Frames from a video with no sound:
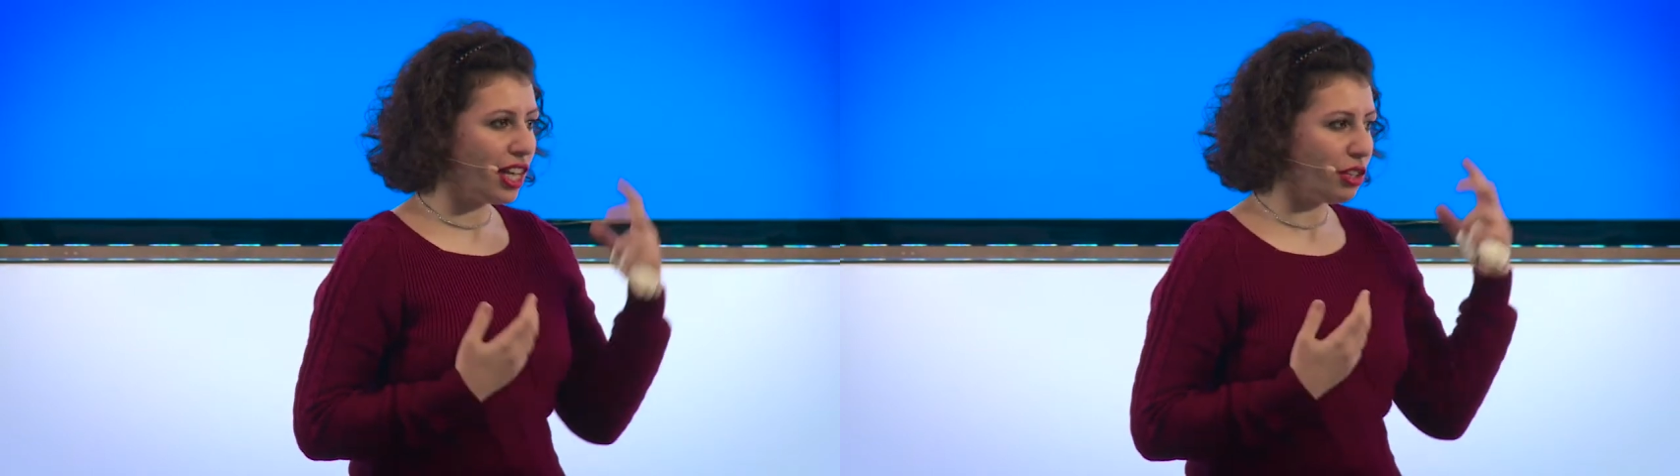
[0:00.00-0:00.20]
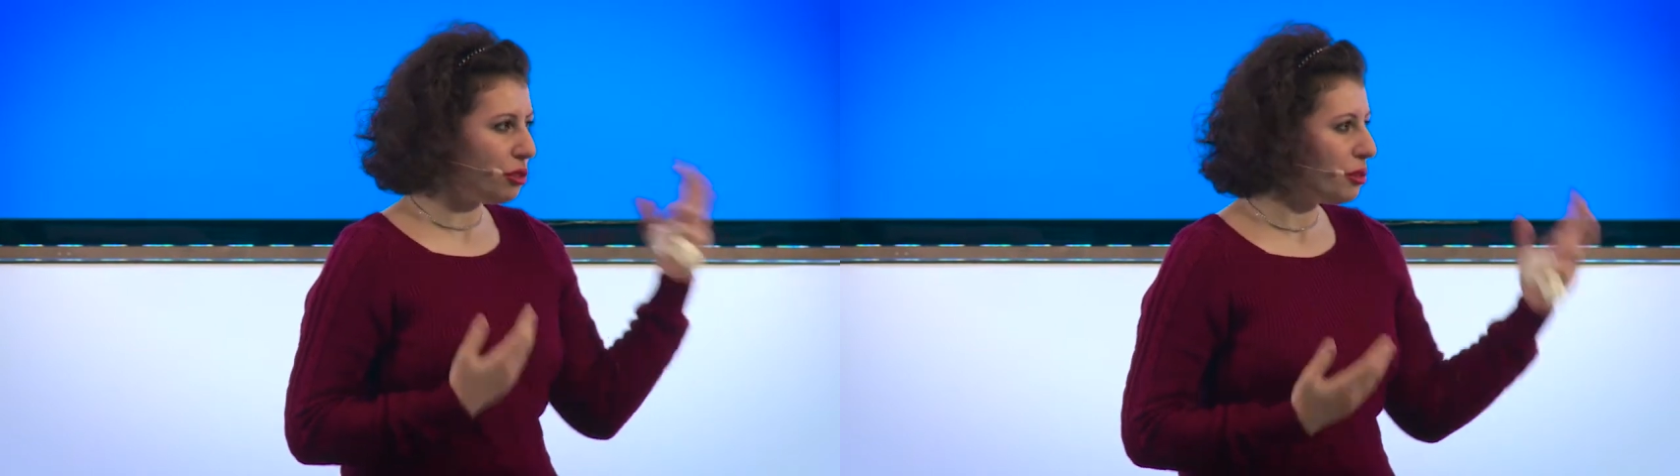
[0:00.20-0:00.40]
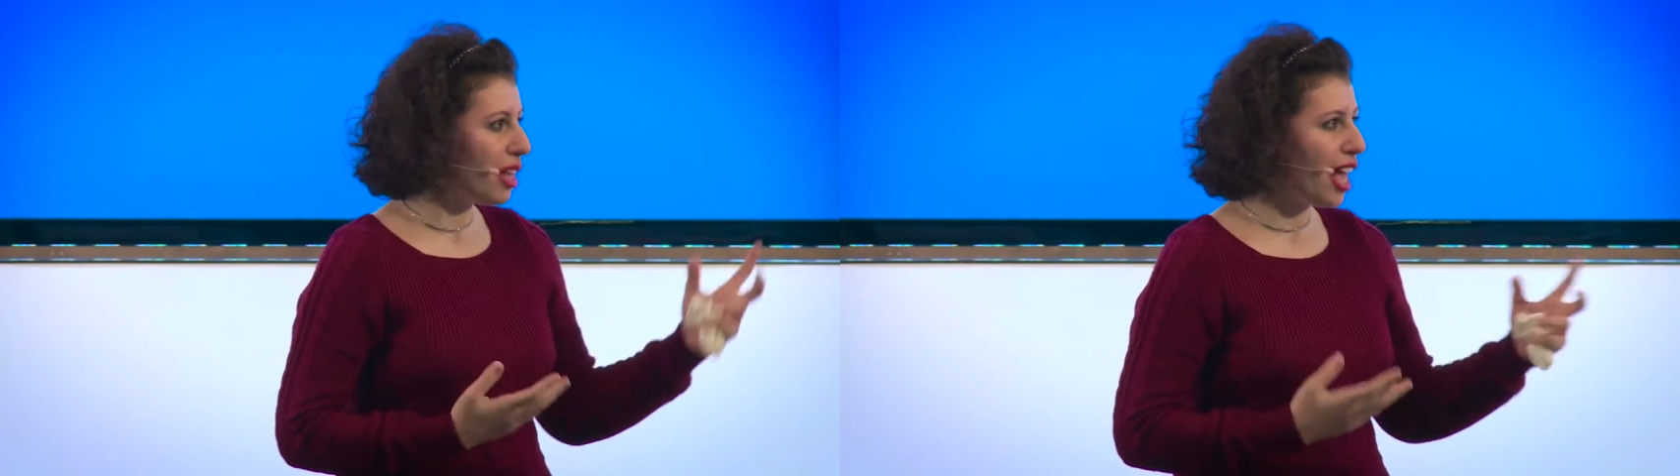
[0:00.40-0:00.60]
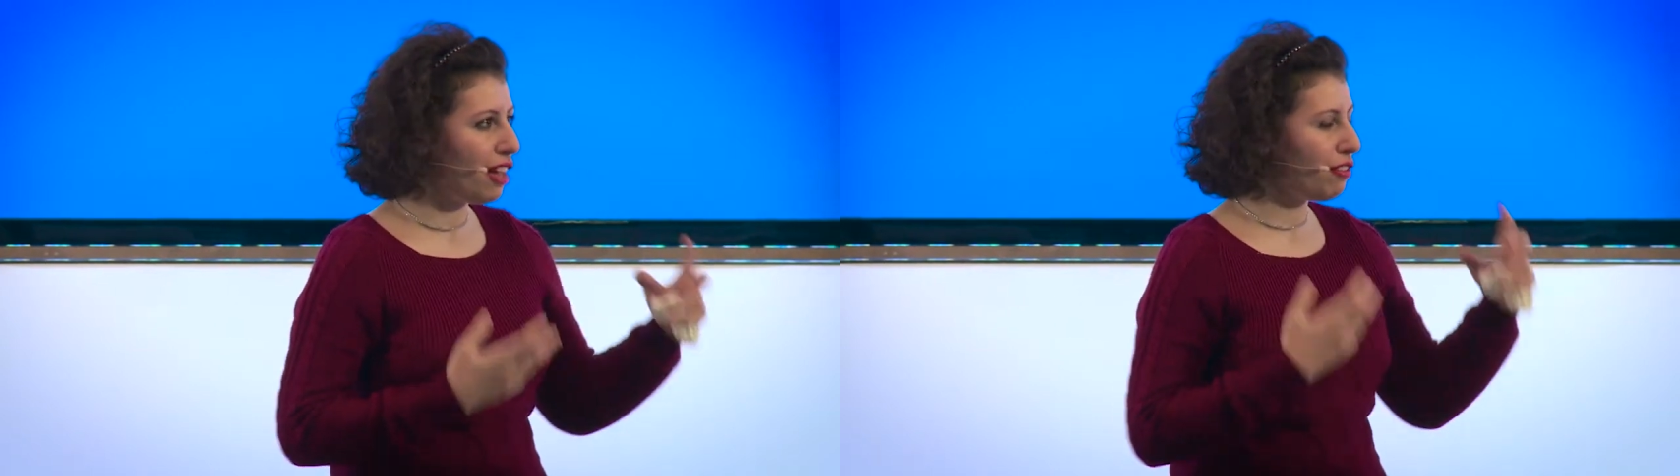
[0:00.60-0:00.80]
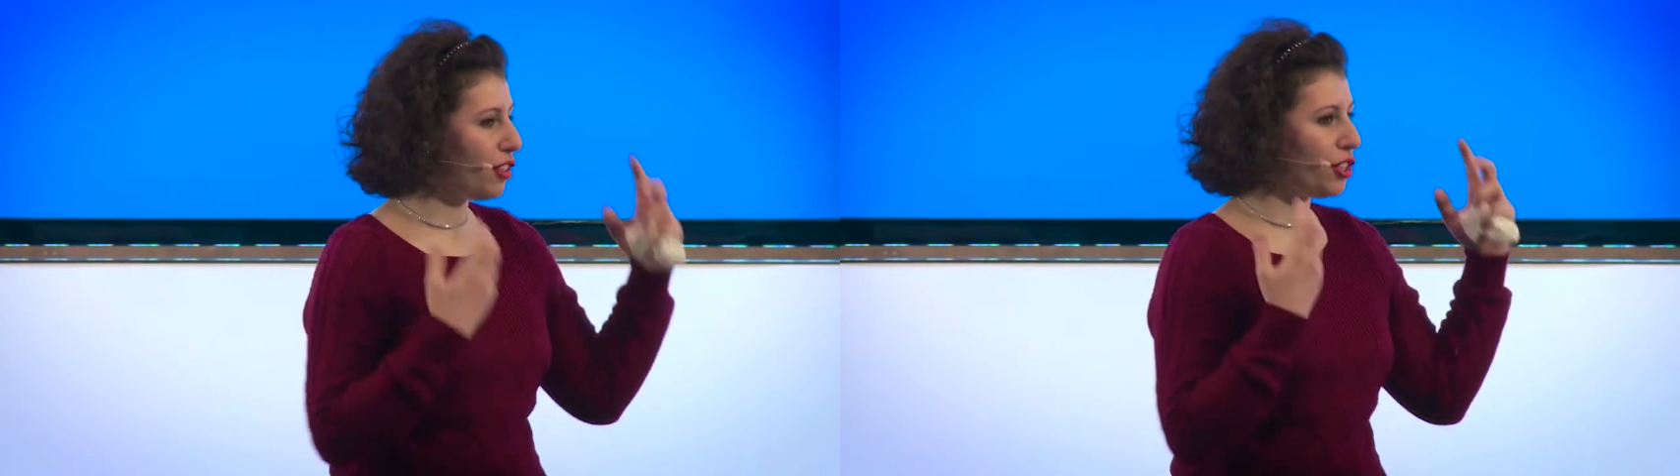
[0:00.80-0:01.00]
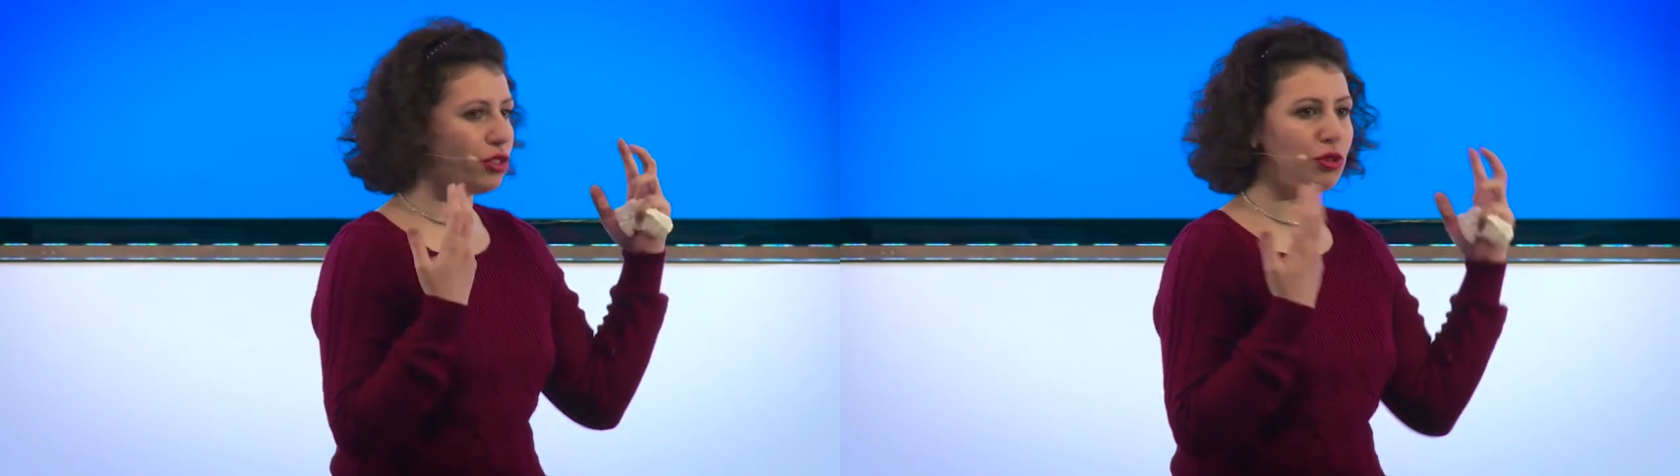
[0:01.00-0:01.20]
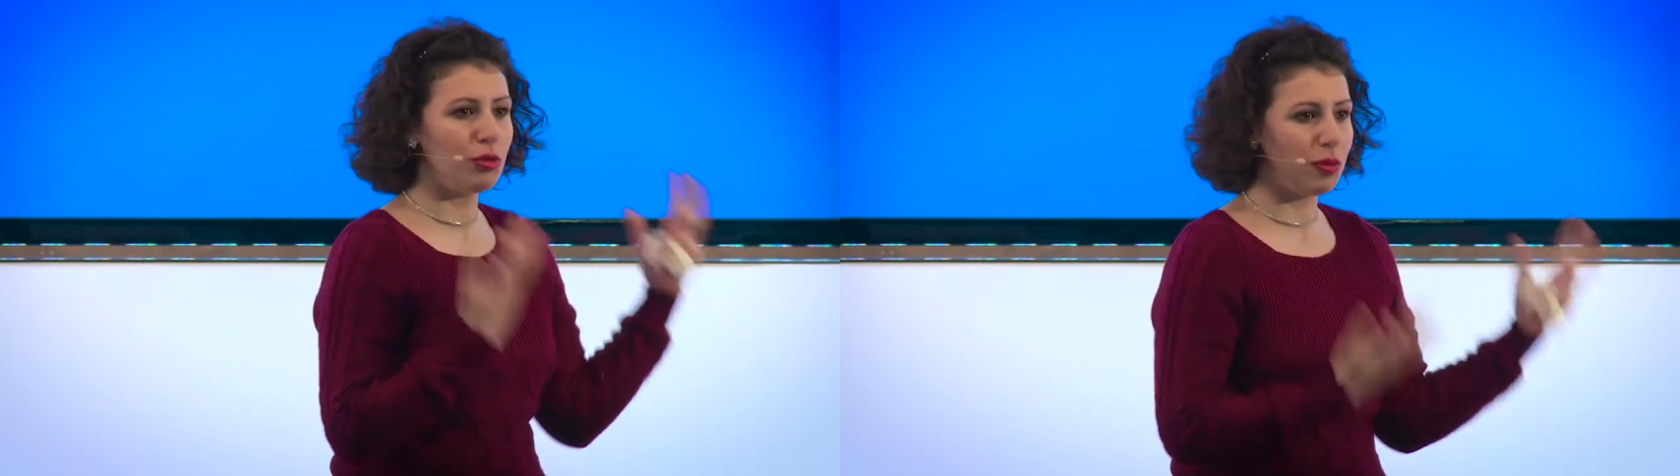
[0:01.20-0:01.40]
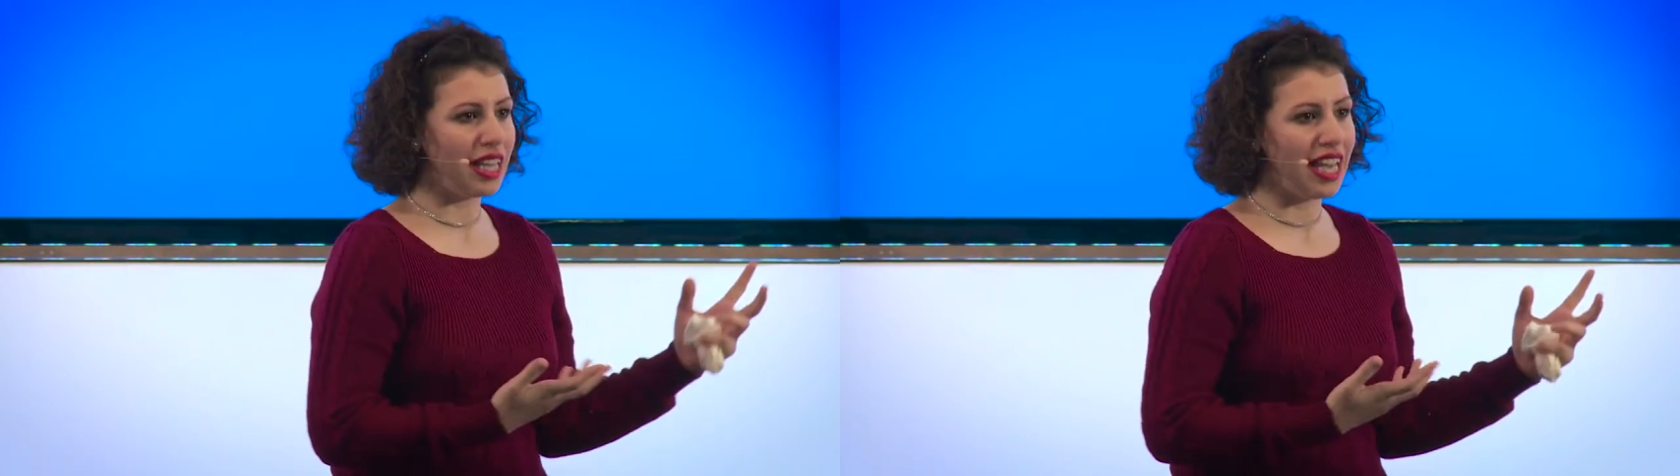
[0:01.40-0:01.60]
a new life in a
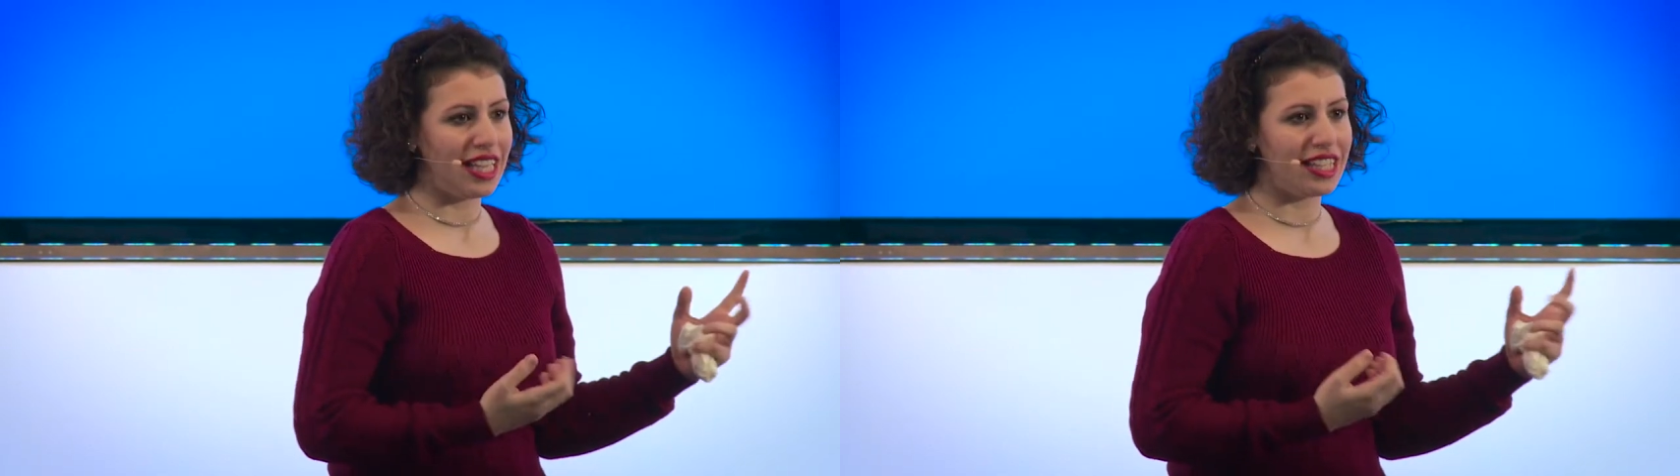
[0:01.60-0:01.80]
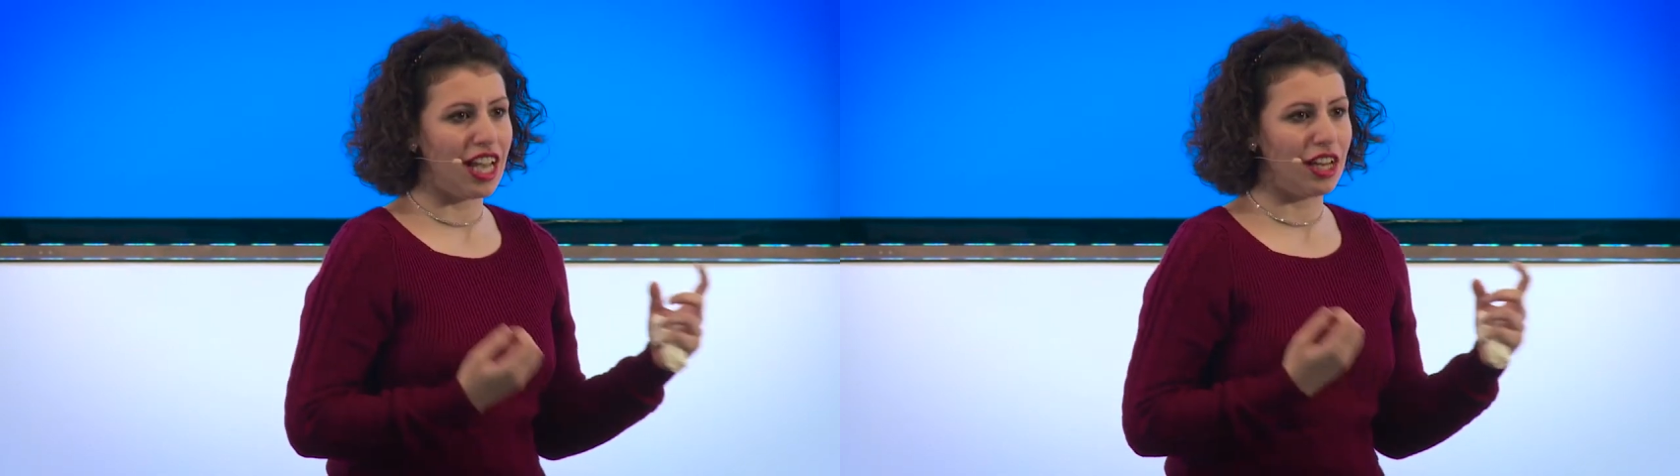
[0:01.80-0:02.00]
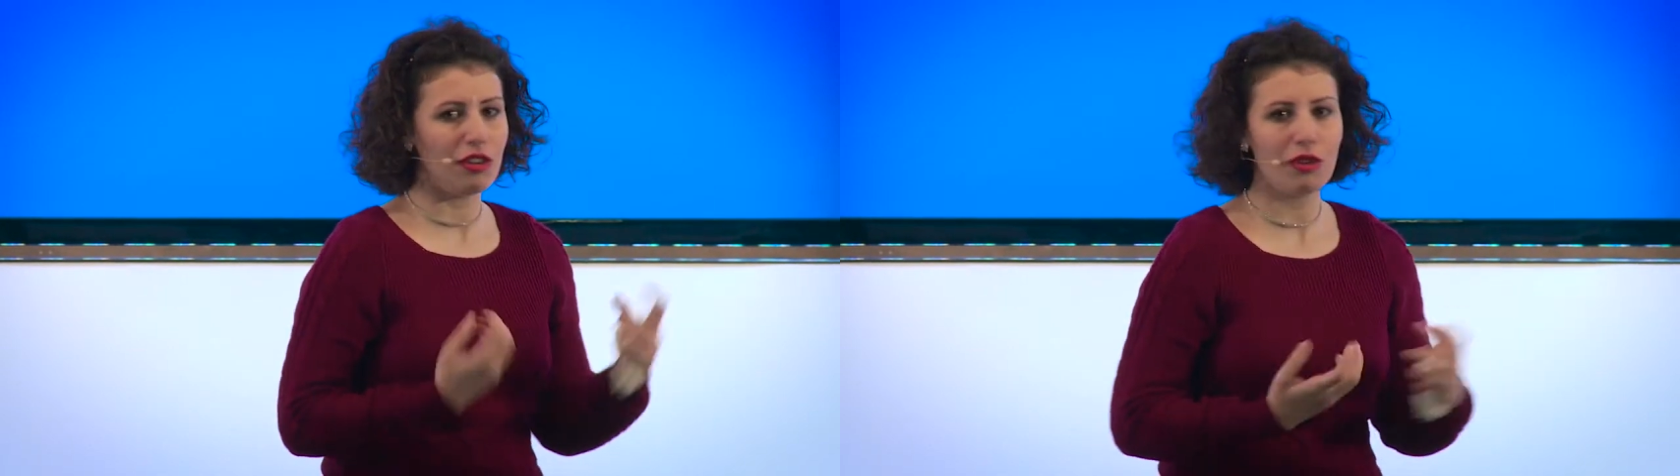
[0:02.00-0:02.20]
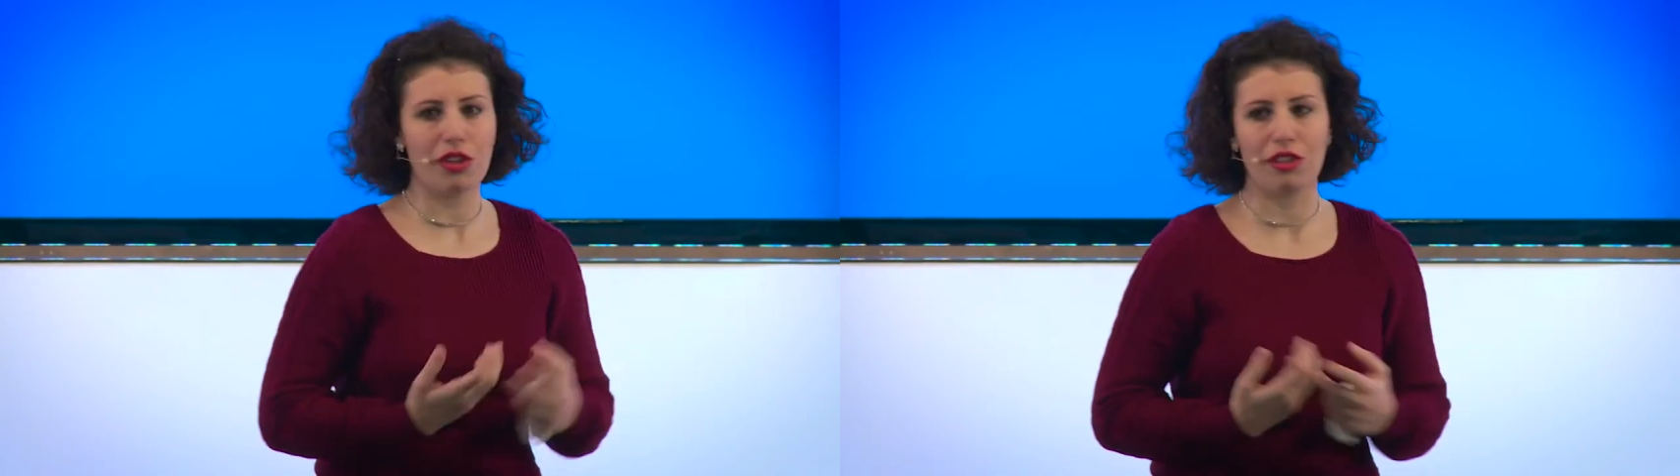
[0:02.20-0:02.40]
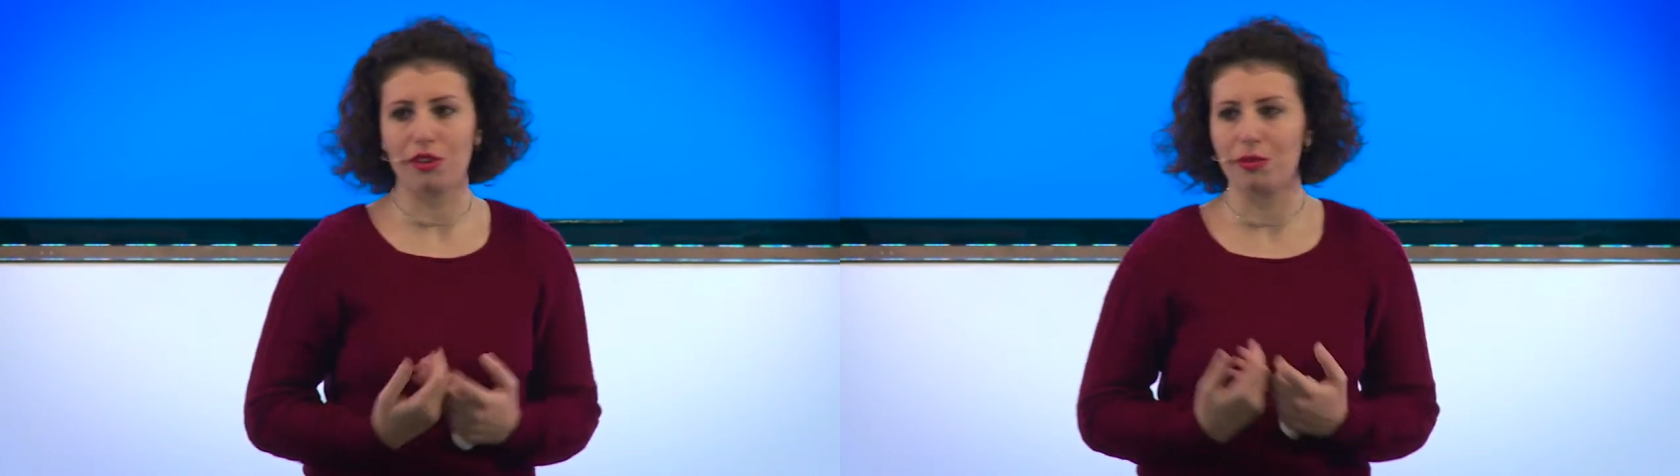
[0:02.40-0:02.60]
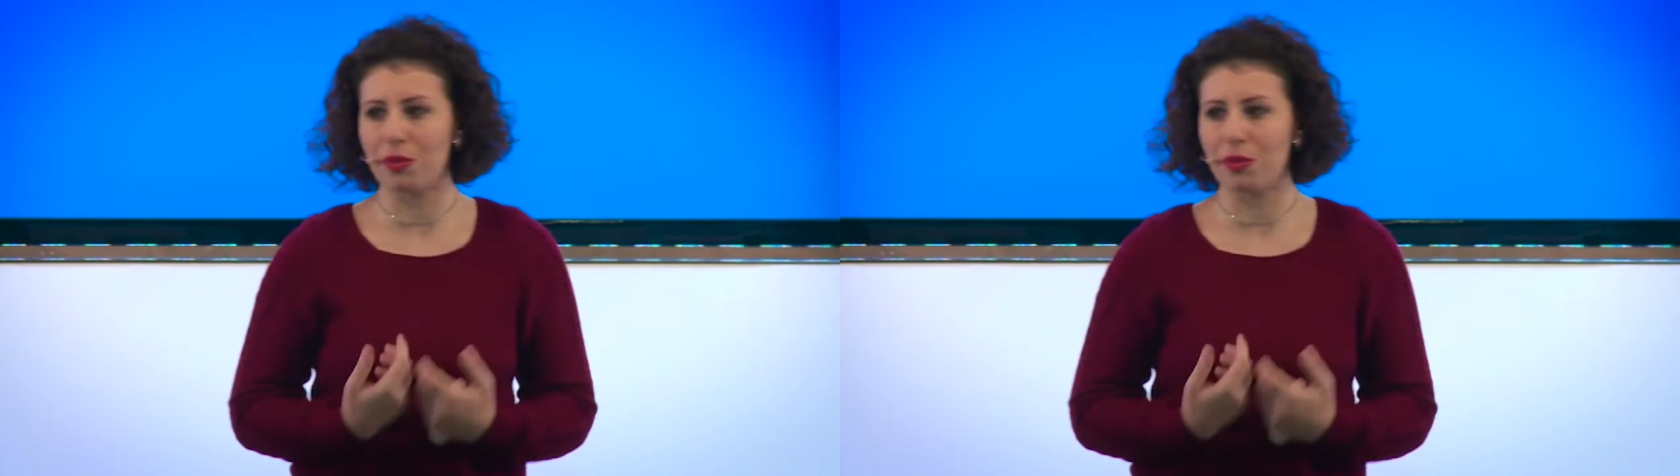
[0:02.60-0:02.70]
new place. I know that they're